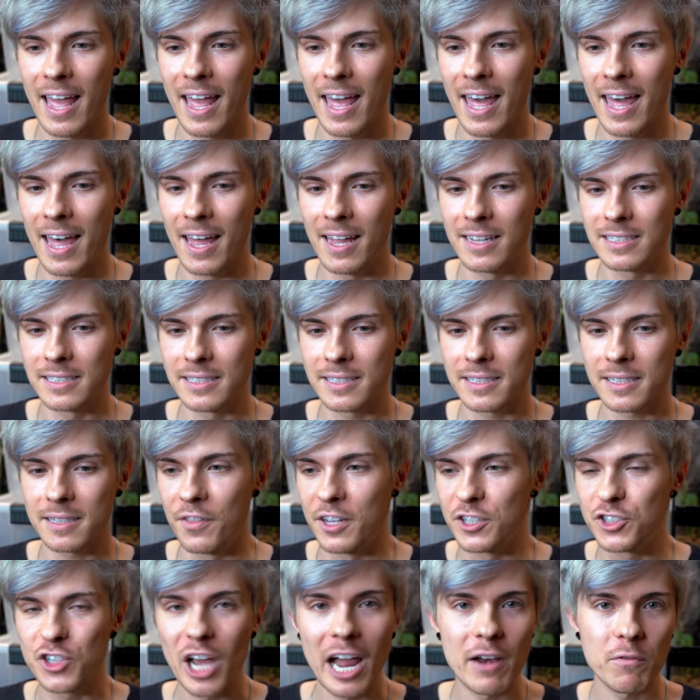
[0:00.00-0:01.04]
and
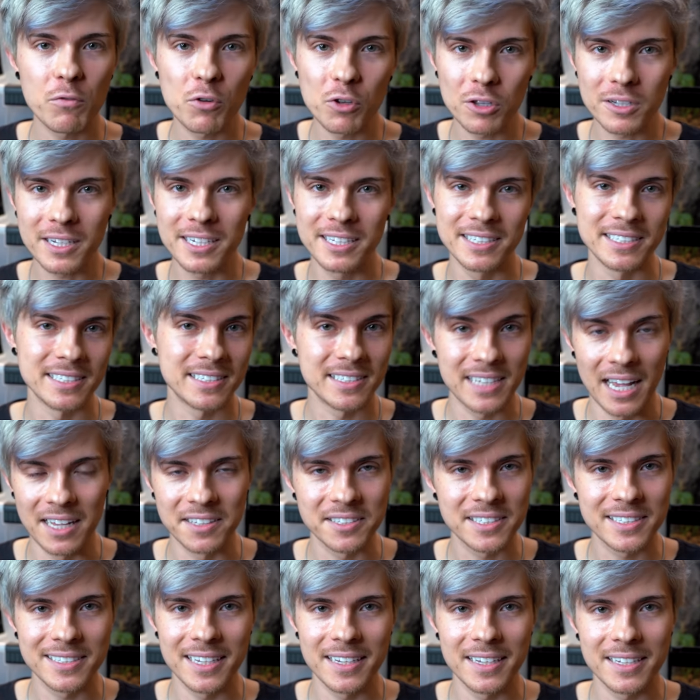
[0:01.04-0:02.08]
the general
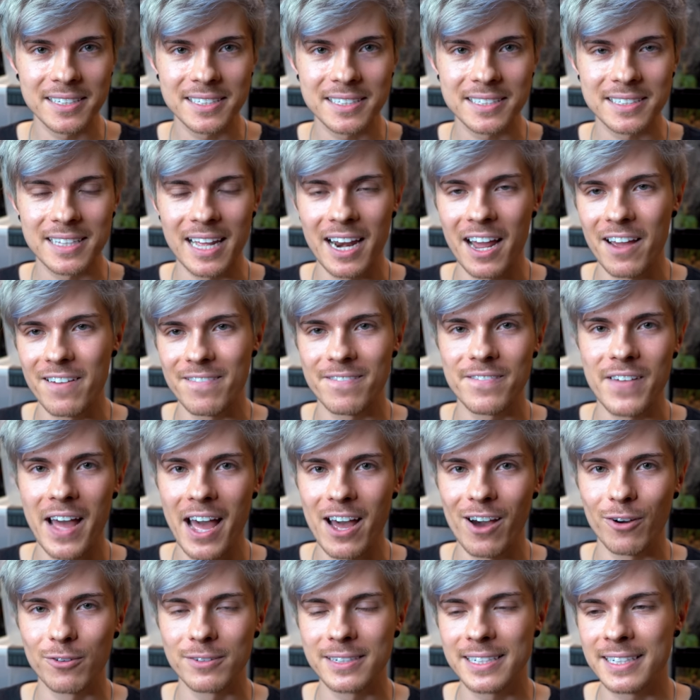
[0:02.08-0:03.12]
consensus that I've
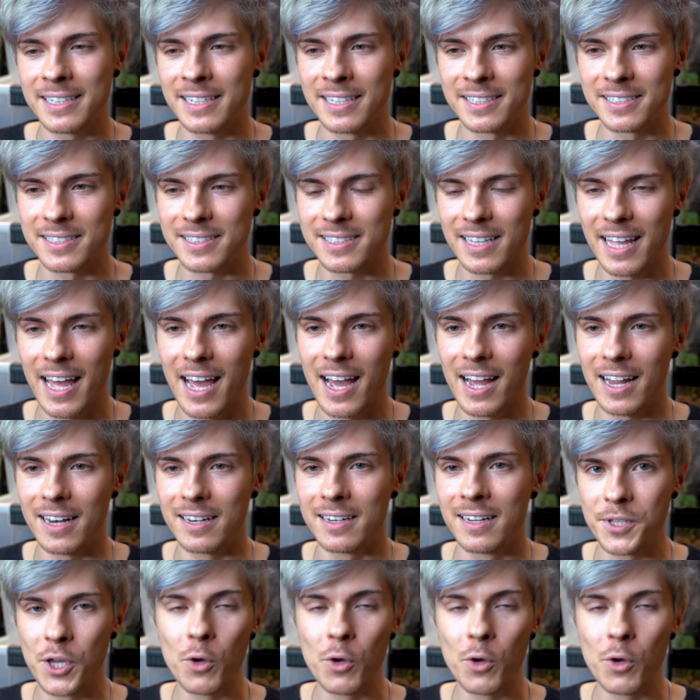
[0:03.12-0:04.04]
found is that